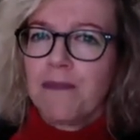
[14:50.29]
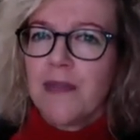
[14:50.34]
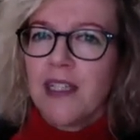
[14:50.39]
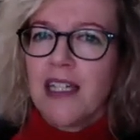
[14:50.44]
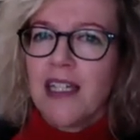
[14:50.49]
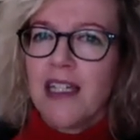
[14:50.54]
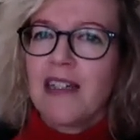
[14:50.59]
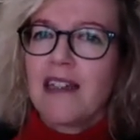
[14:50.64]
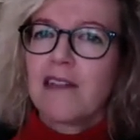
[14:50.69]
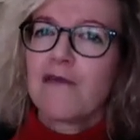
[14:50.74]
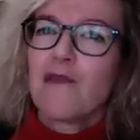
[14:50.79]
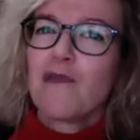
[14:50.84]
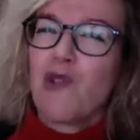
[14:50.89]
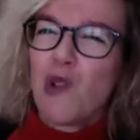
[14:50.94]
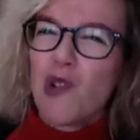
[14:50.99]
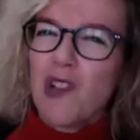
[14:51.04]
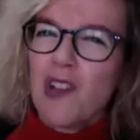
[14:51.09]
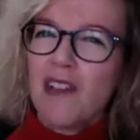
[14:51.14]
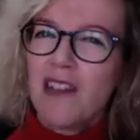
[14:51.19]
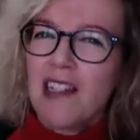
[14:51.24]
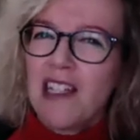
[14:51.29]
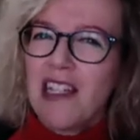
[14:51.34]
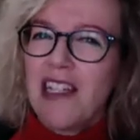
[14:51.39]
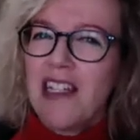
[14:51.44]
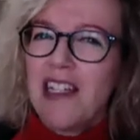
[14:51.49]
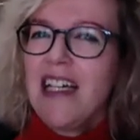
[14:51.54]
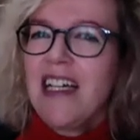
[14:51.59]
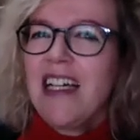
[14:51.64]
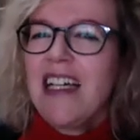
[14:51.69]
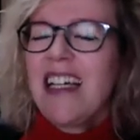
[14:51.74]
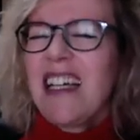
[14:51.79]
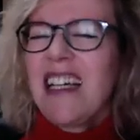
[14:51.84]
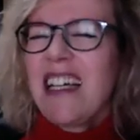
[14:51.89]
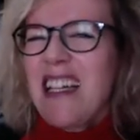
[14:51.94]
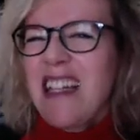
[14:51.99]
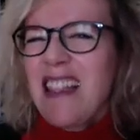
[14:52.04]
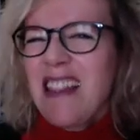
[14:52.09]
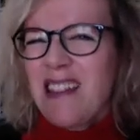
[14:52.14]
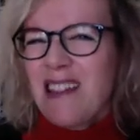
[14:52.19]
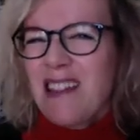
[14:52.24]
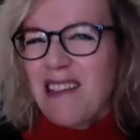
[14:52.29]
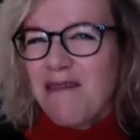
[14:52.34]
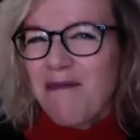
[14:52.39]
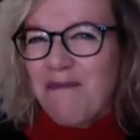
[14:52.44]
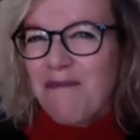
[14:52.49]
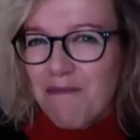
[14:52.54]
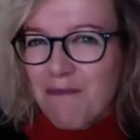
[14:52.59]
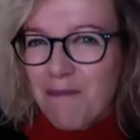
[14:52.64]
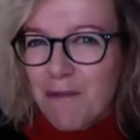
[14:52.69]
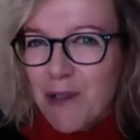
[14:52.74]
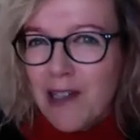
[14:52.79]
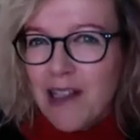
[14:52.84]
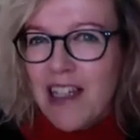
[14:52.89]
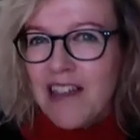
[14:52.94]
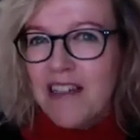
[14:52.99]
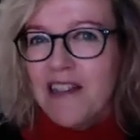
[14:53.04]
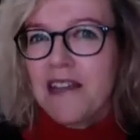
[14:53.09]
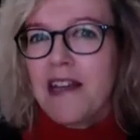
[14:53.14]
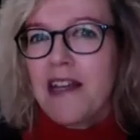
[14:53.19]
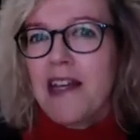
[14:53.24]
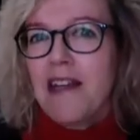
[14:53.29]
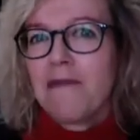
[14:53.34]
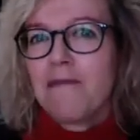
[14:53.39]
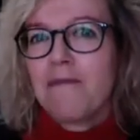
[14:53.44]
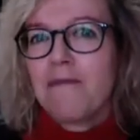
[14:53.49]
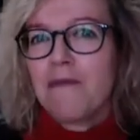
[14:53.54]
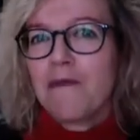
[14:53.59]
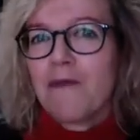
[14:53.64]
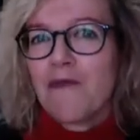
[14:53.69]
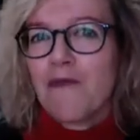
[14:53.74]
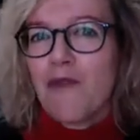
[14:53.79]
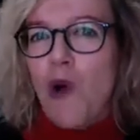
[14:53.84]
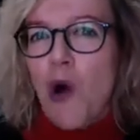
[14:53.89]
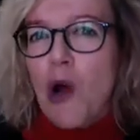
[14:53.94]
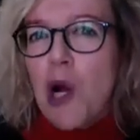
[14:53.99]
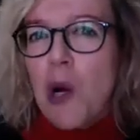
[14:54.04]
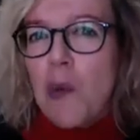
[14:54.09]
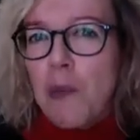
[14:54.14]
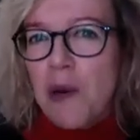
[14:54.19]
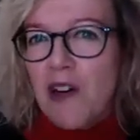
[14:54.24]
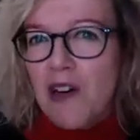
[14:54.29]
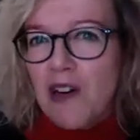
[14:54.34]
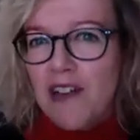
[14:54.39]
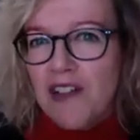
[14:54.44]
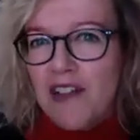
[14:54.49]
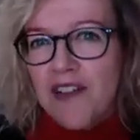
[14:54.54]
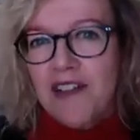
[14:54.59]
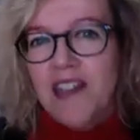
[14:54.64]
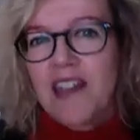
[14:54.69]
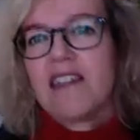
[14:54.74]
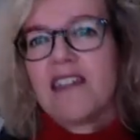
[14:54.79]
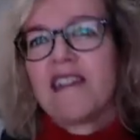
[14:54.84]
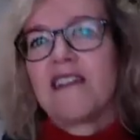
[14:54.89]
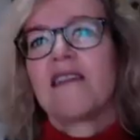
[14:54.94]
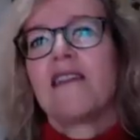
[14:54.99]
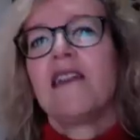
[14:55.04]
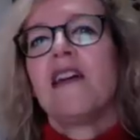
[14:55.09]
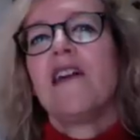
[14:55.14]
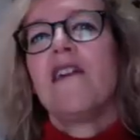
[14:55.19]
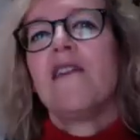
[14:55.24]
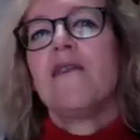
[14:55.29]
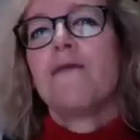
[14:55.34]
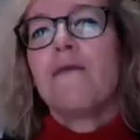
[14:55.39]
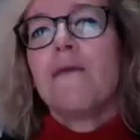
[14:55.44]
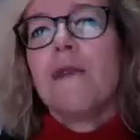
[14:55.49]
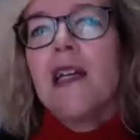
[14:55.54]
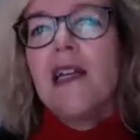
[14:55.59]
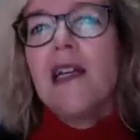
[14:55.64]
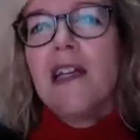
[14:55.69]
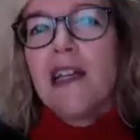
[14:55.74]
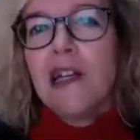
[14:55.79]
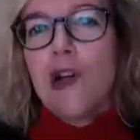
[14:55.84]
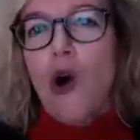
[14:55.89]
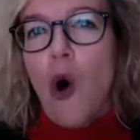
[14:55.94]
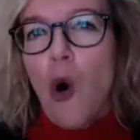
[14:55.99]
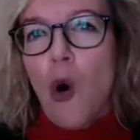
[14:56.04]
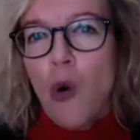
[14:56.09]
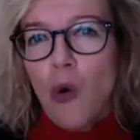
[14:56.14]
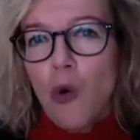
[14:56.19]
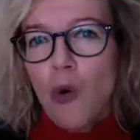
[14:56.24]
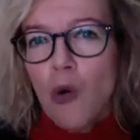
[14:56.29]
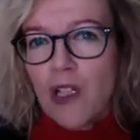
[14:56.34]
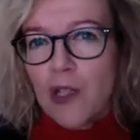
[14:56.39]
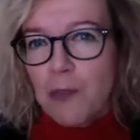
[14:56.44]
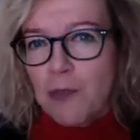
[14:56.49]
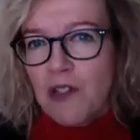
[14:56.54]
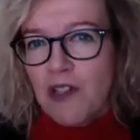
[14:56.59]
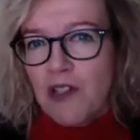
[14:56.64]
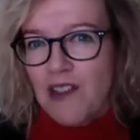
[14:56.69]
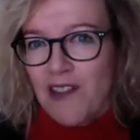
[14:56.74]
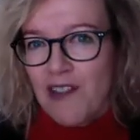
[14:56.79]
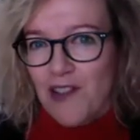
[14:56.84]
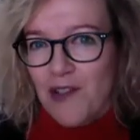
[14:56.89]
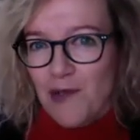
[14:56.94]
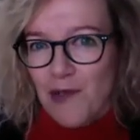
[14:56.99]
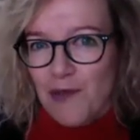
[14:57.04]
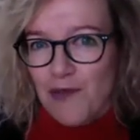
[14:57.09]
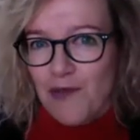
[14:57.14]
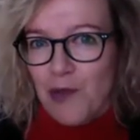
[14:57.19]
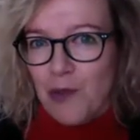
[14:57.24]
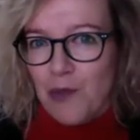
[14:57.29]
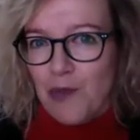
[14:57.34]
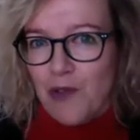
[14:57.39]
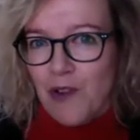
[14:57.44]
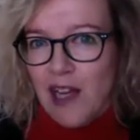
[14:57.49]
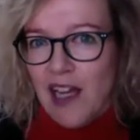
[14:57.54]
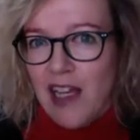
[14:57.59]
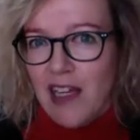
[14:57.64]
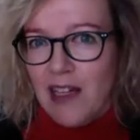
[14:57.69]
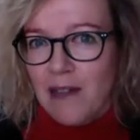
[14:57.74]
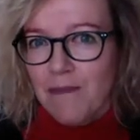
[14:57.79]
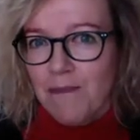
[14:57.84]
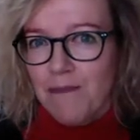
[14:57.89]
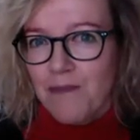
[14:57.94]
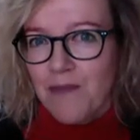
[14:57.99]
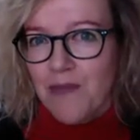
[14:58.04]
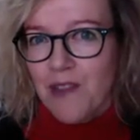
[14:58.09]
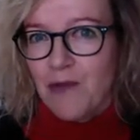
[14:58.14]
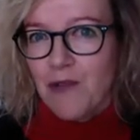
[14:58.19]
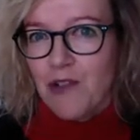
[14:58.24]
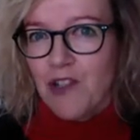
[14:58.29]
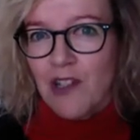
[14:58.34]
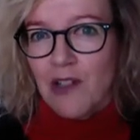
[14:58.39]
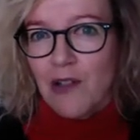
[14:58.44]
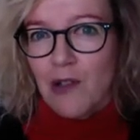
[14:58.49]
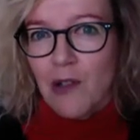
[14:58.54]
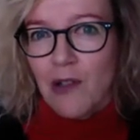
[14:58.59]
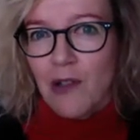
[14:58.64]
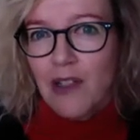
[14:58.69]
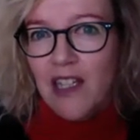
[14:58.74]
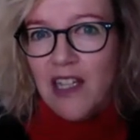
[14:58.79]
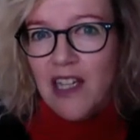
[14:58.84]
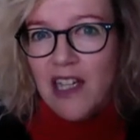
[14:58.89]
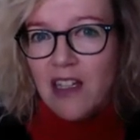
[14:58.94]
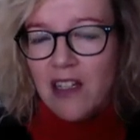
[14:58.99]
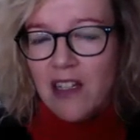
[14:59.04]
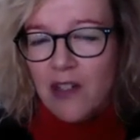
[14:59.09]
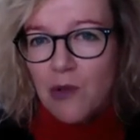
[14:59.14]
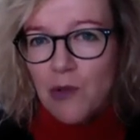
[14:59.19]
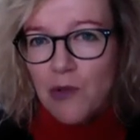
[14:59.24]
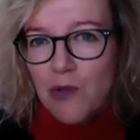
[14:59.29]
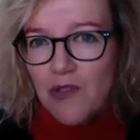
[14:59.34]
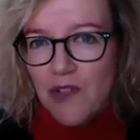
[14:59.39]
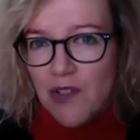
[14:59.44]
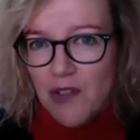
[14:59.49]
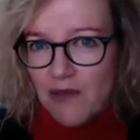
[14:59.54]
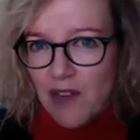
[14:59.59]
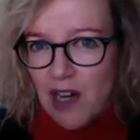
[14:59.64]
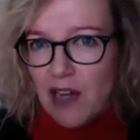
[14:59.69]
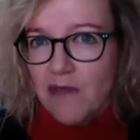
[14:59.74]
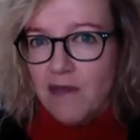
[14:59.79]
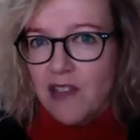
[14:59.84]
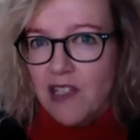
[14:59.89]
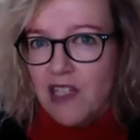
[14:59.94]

And unfortunately, in the, well, let's say, wrong parts, that is really old parts of the brain, which are all linked to survival